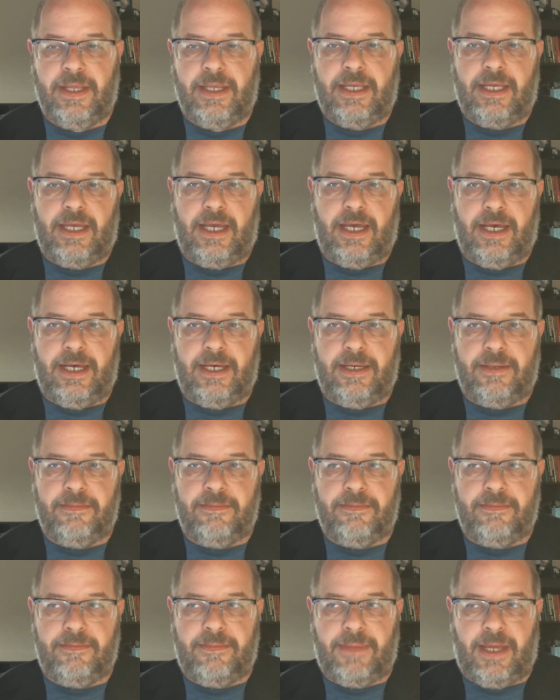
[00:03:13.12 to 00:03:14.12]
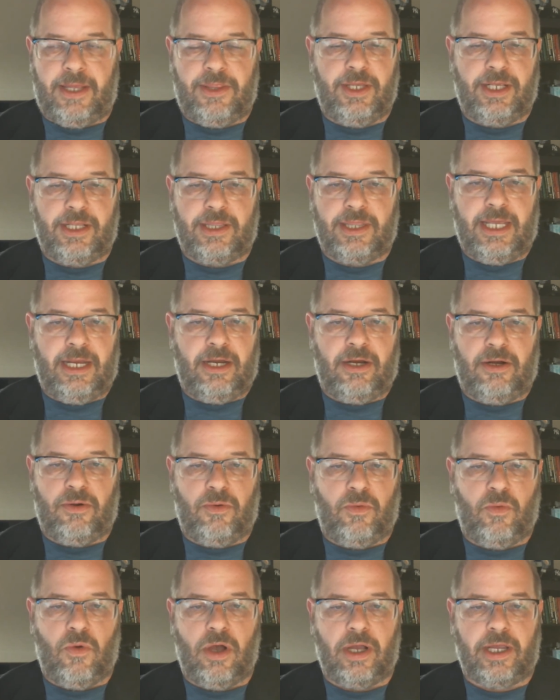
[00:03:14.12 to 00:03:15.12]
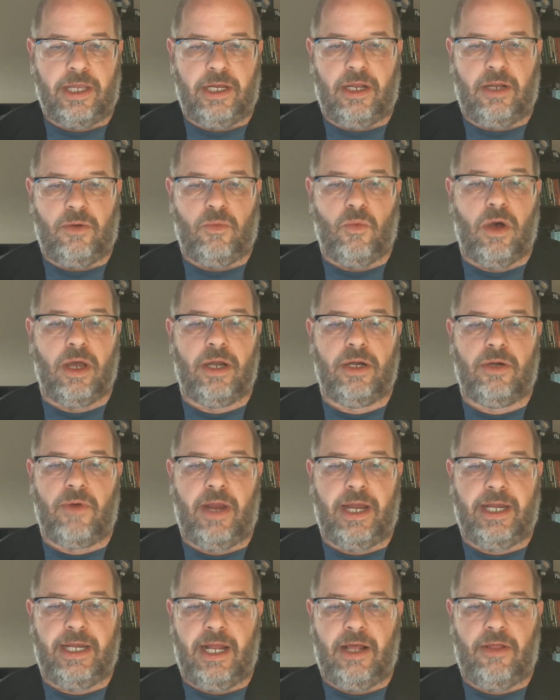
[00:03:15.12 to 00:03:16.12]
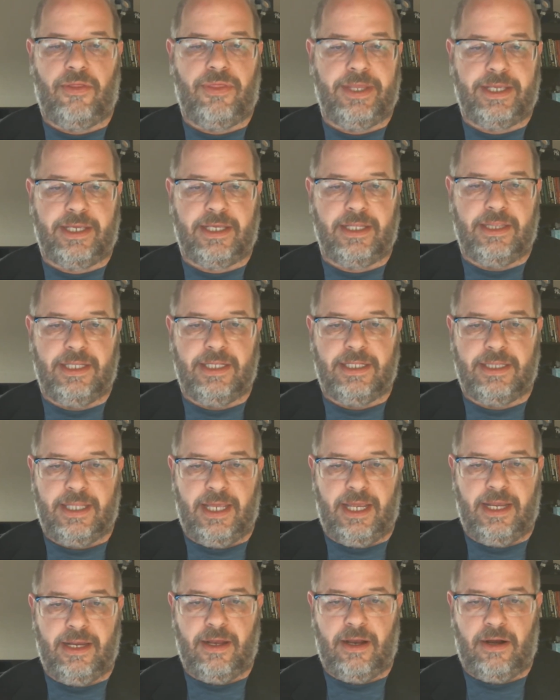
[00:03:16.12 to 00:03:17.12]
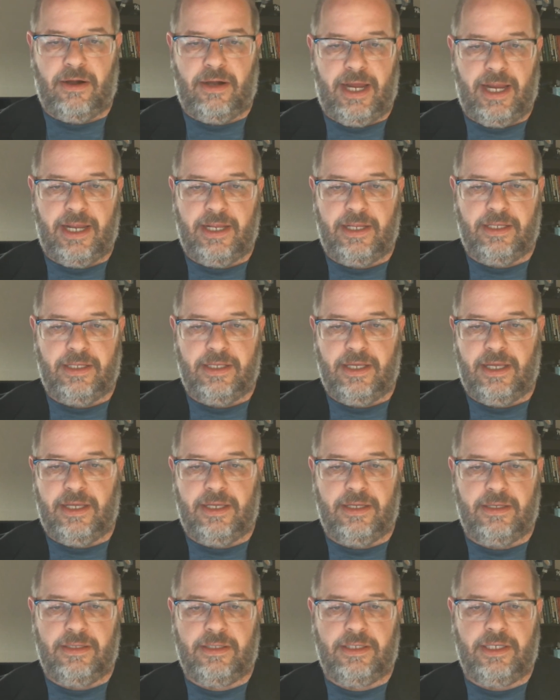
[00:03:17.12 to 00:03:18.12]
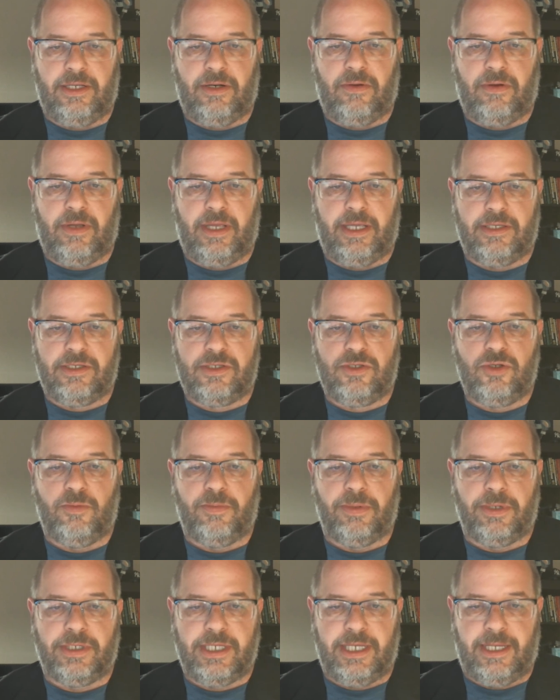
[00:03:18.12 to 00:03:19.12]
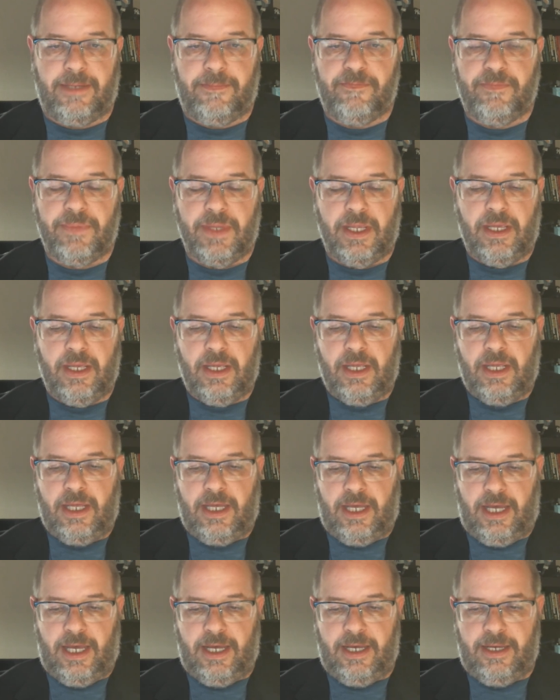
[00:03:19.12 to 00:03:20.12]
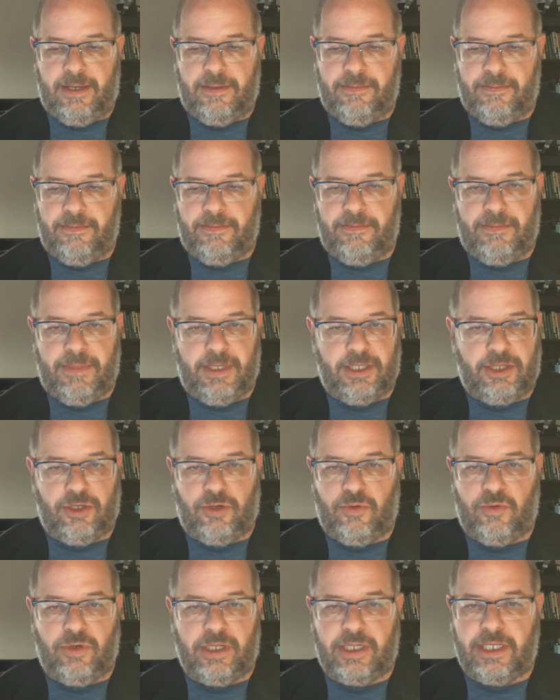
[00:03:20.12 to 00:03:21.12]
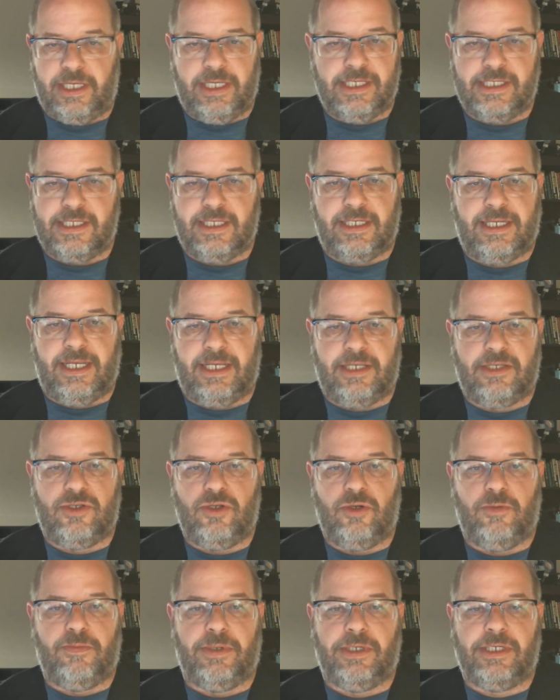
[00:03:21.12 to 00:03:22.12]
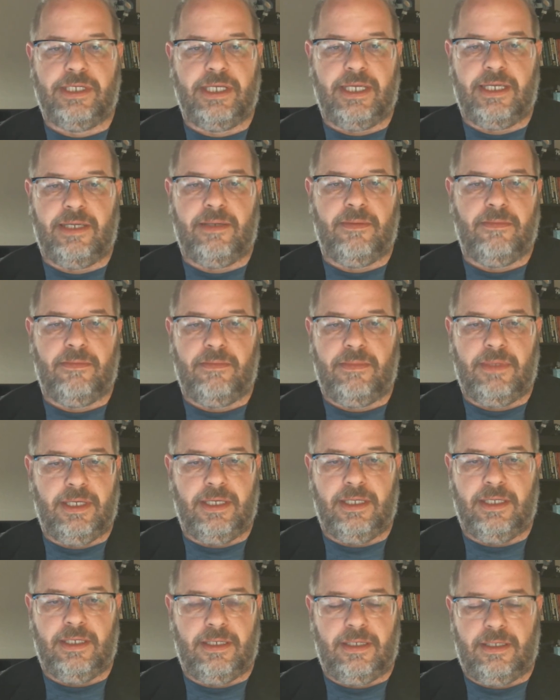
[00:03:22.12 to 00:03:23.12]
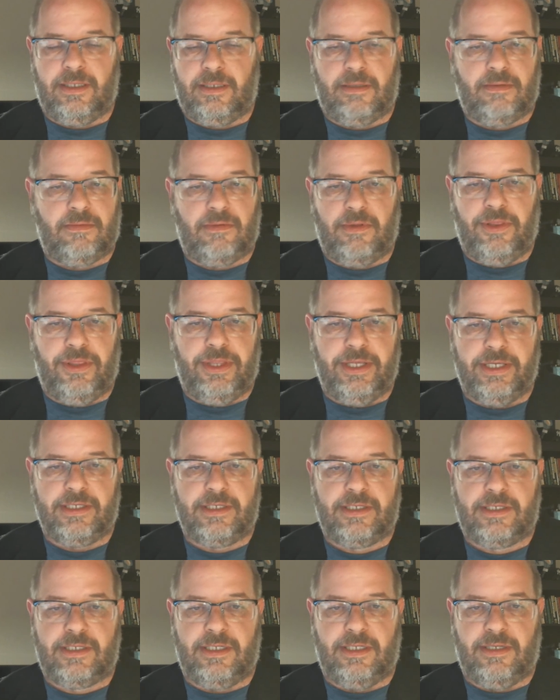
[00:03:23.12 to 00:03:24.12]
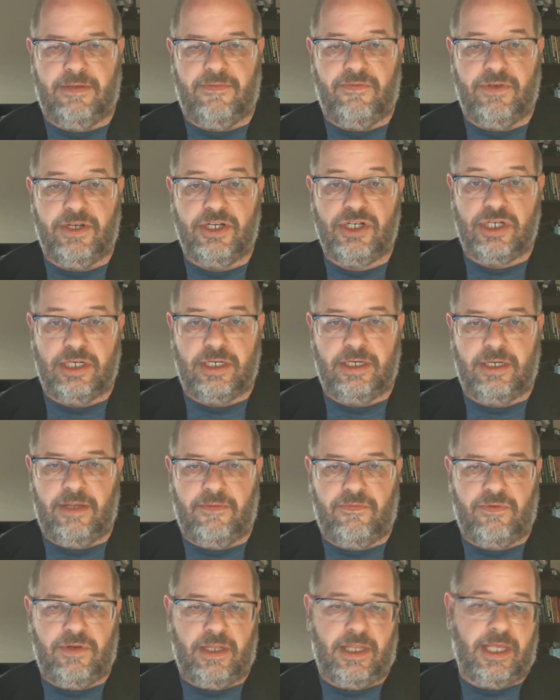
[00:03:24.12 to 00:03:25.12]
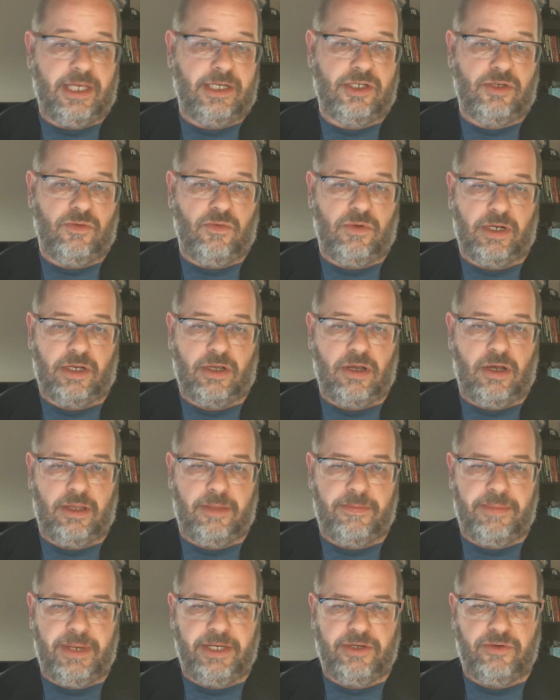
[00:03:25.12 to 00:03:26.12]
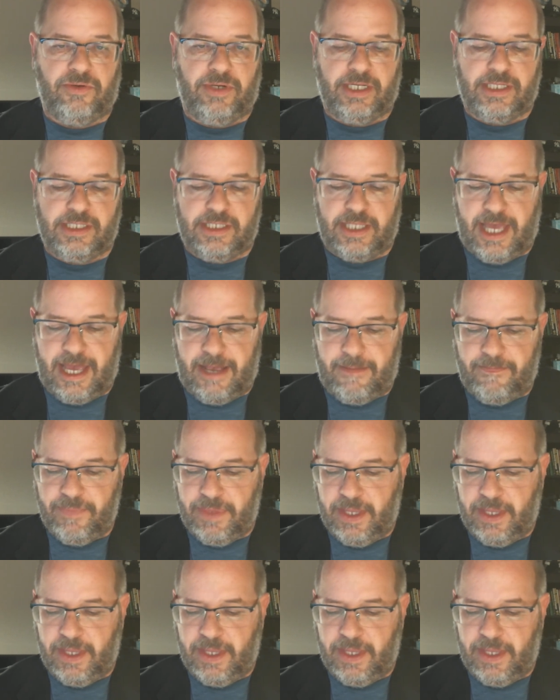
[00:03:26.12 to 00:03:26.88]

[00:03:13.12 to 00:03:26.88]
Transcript: I think they're walking on water right now, thinking that they are a super team. But there really isn't a super team in this division, unless you want to call the Patriots that.